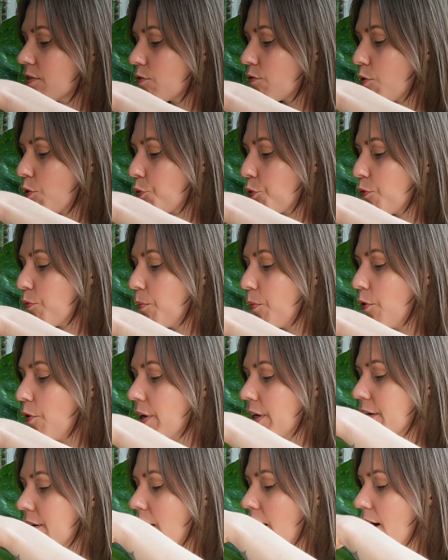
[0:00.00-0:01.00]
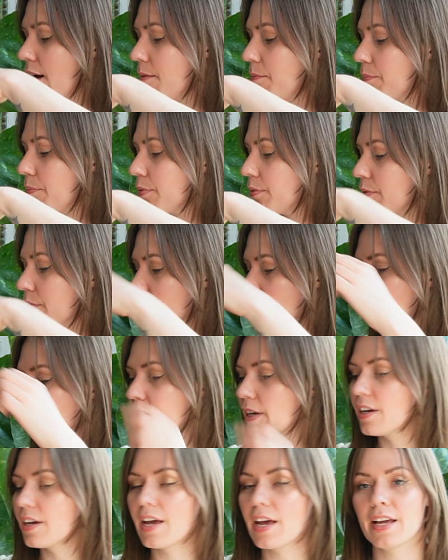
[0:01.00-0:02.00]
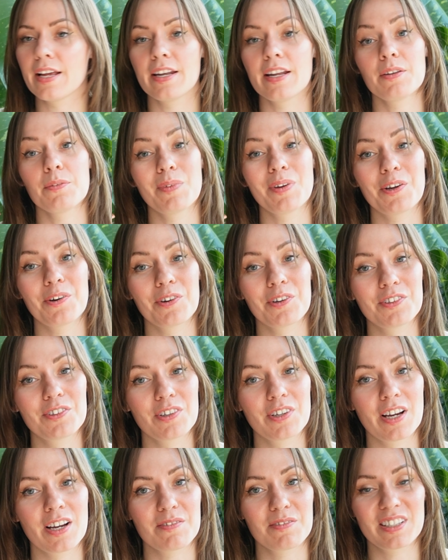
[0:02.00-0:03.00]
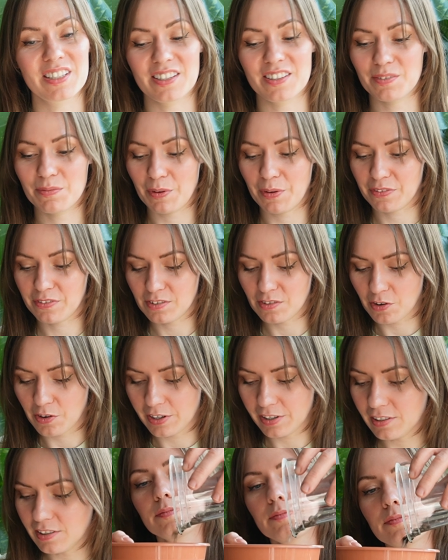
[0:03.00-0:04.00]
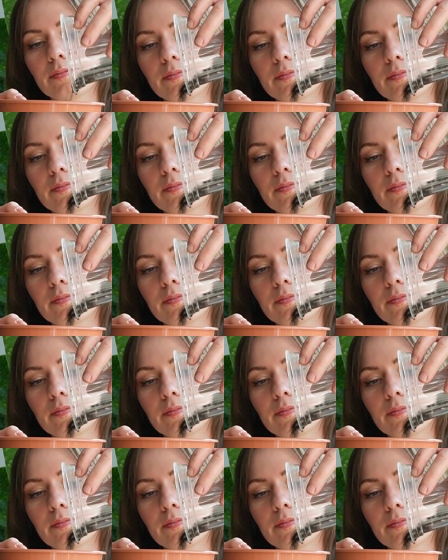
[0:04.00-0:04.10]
growth point up. And then we're going to cover this with soil.